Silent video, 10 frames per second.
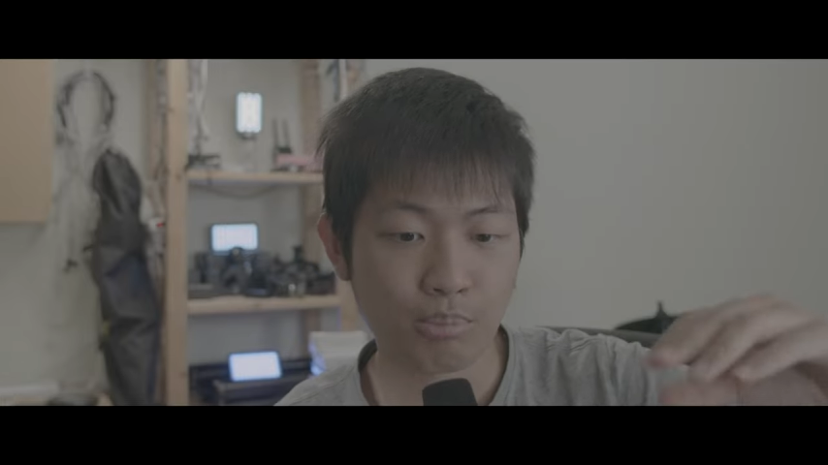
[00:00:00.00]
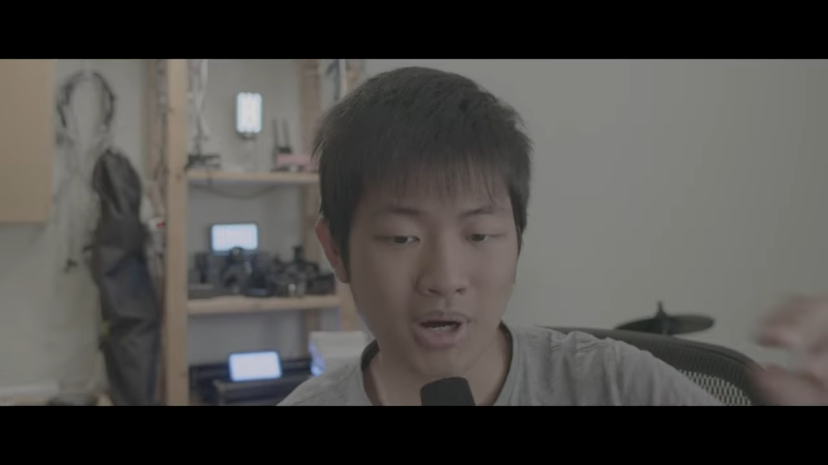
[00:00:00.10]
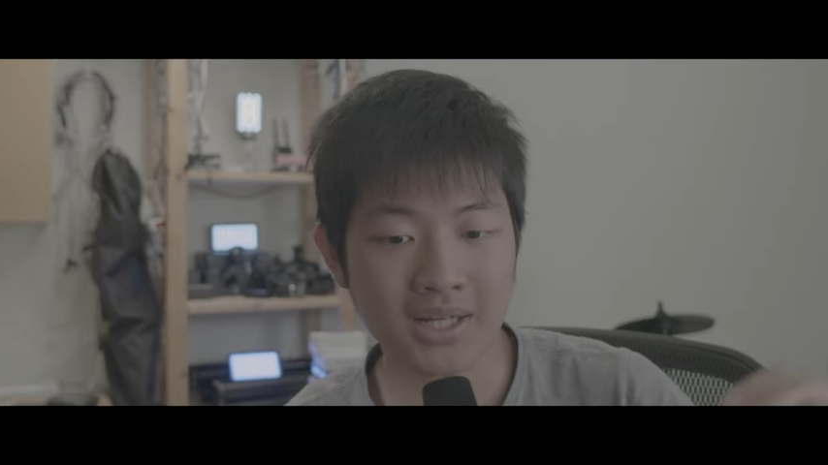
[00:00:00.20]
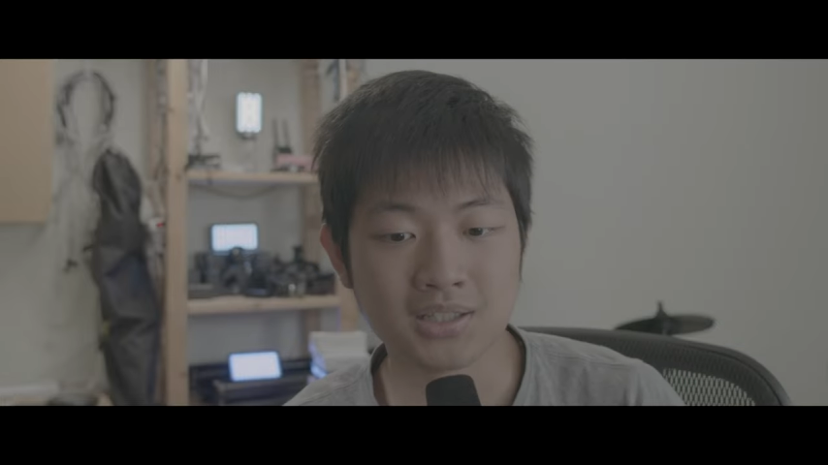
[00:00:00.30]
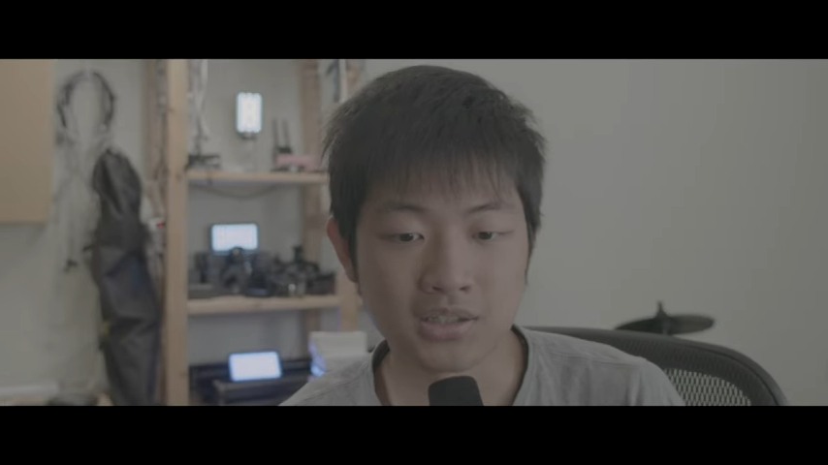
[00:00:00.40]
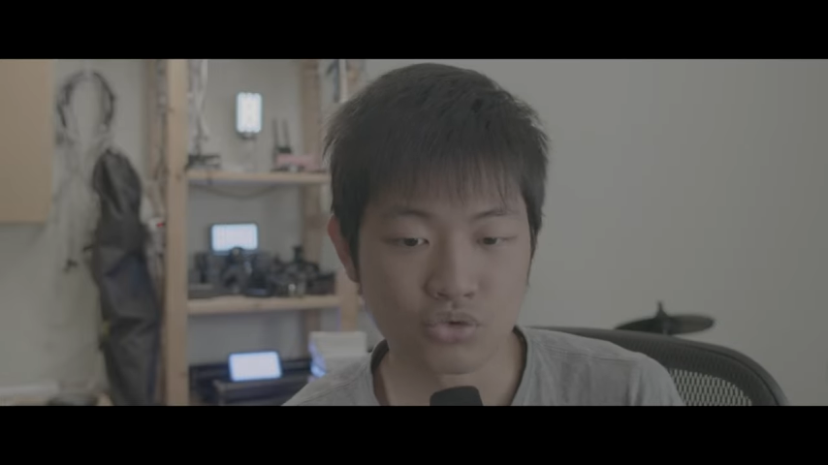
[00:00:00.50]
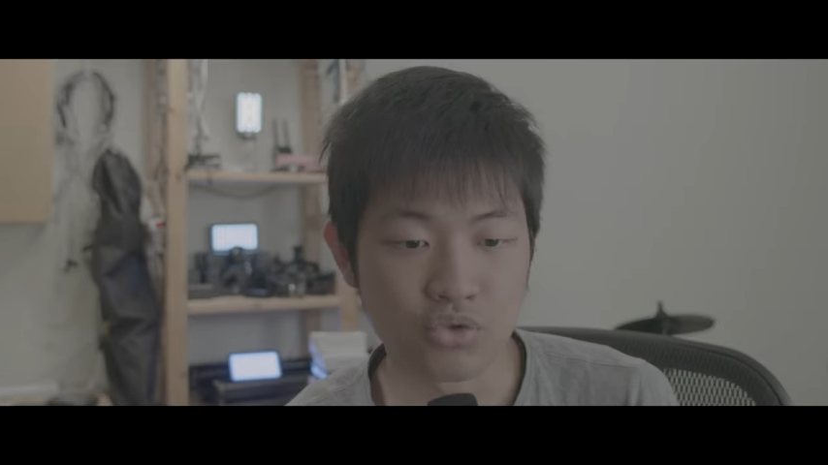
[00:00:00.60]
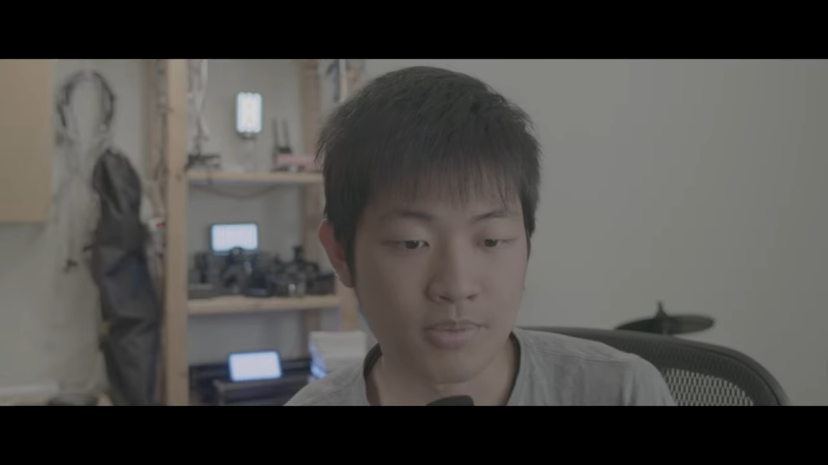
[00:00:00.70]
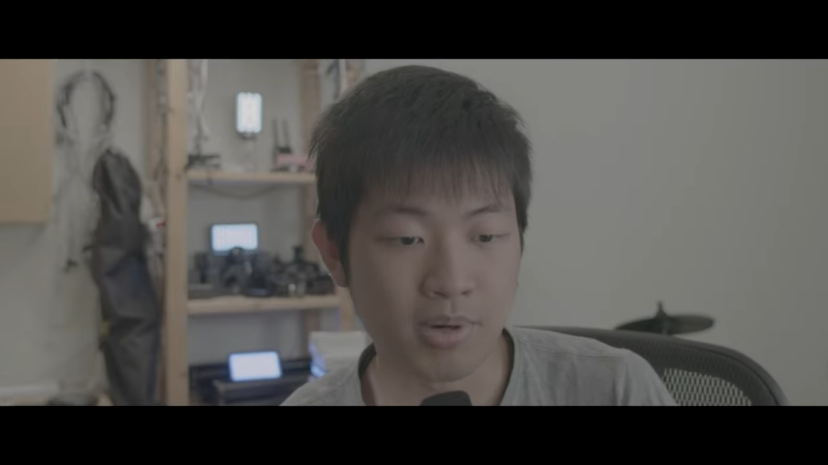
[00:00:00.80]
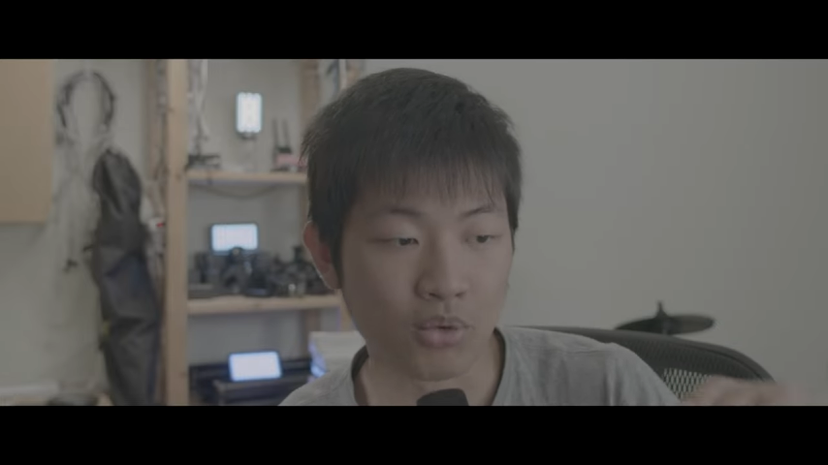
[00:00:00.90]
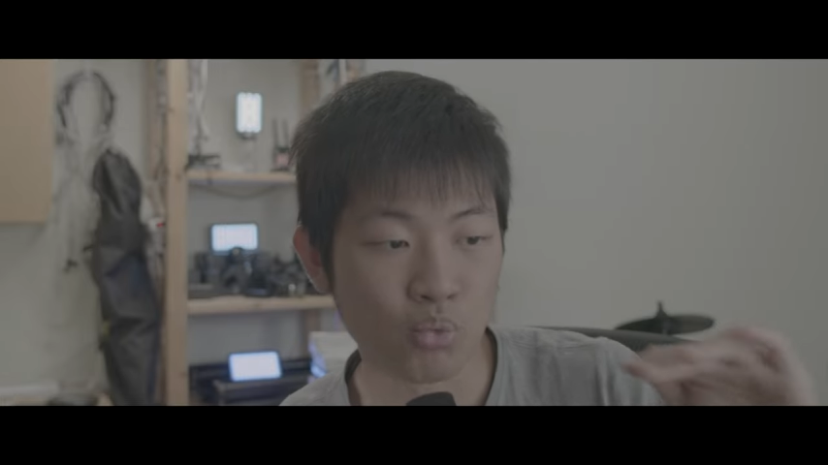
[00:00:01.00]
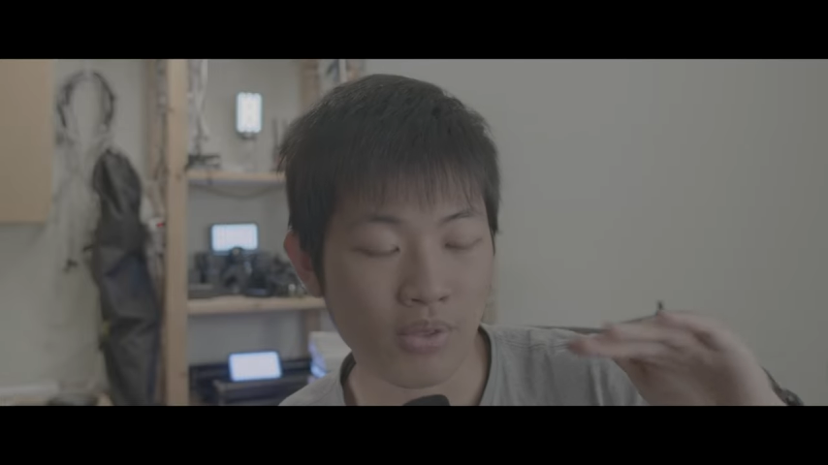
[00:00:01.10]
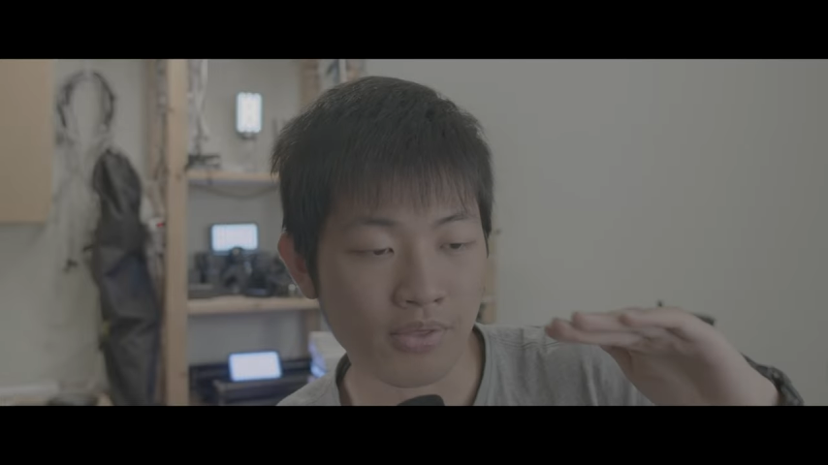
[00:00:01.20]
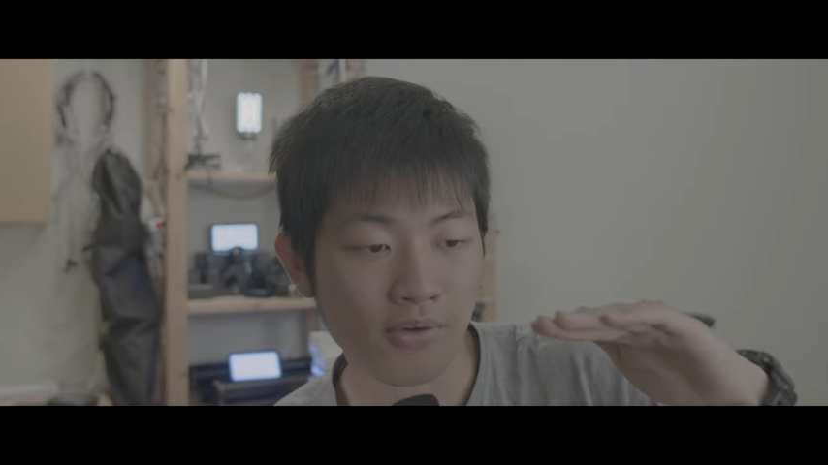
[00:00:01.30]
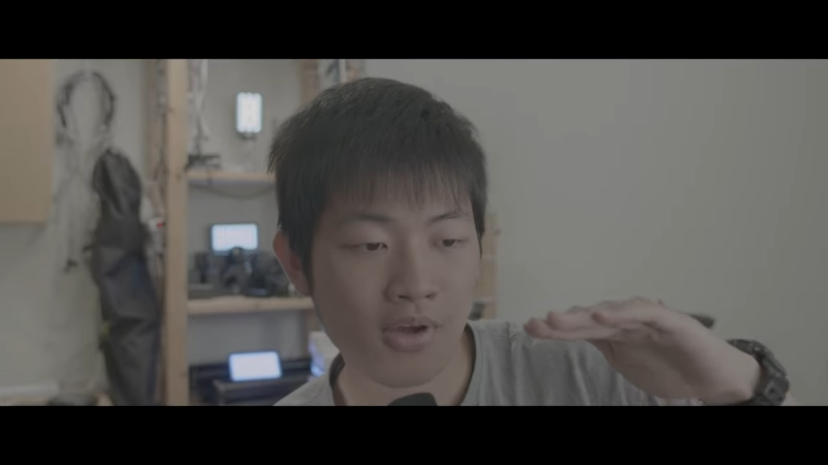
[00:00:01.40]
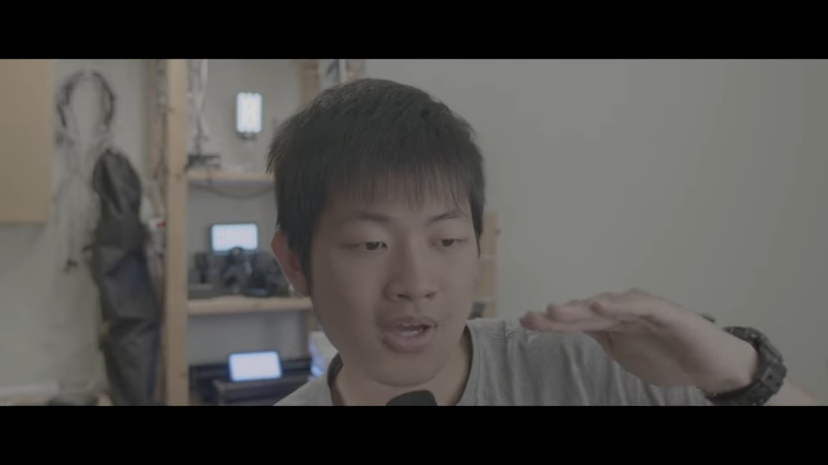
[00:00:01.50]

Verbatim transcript: Pinta tripod with a